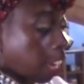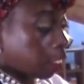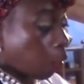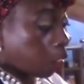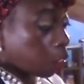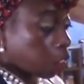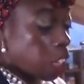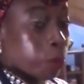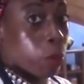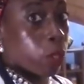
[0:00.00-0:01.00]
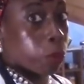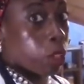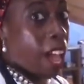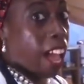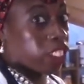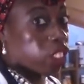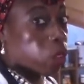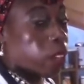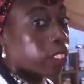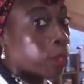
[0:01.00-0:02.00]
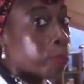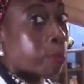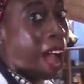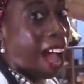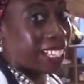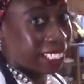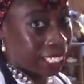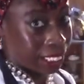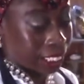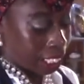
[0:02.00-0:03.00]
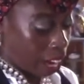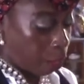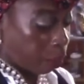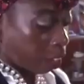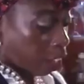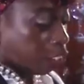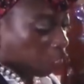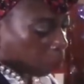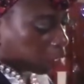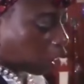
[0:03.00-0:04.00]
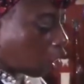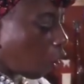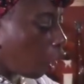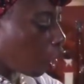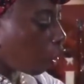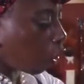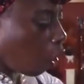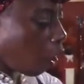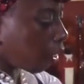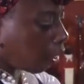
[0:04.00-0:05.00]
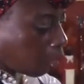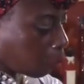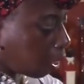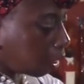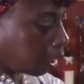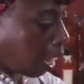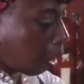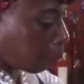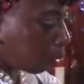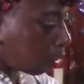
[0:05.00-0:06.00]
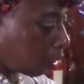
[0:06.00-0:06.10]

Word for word: is going to keep it with what actually is going to bind it together. So I'm just going to go a little longer and then we're going to stop.